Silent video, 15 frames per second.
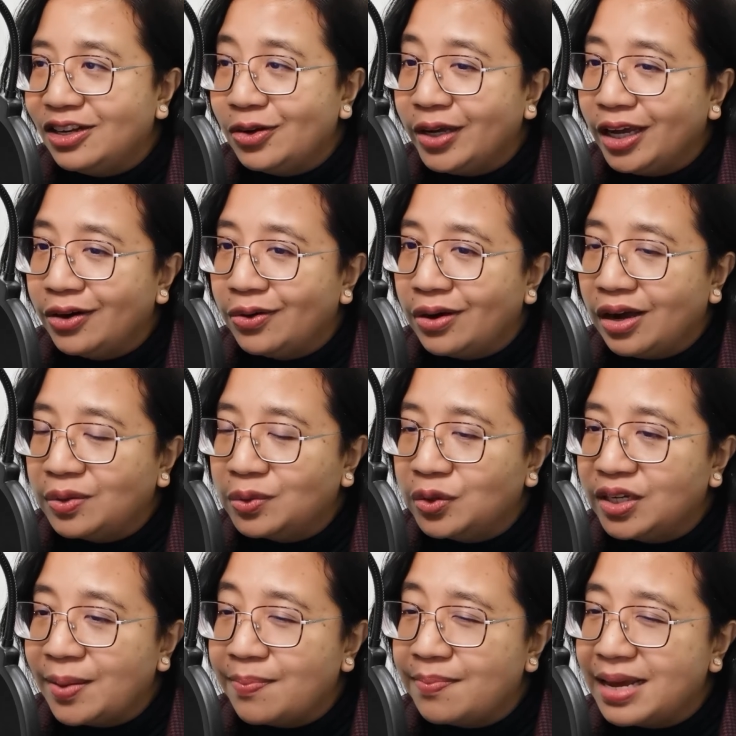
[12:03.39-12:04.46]
looking around to
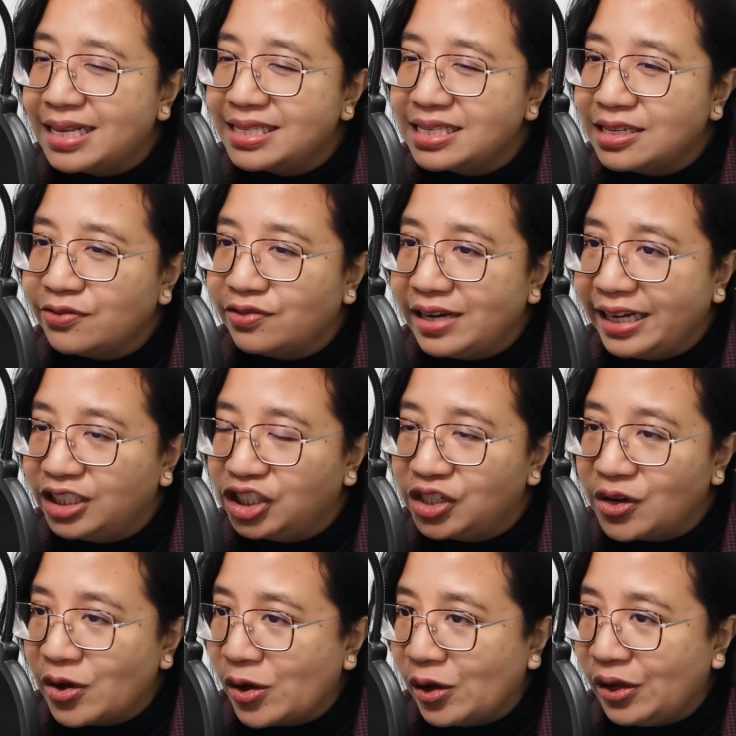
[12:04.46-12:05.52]
that massive lecture
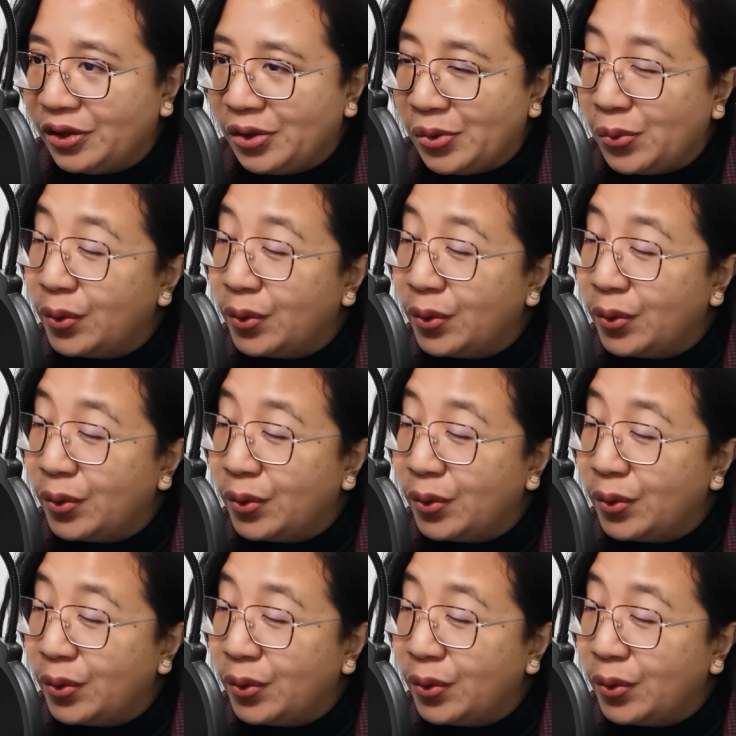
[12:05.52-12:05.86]
hall,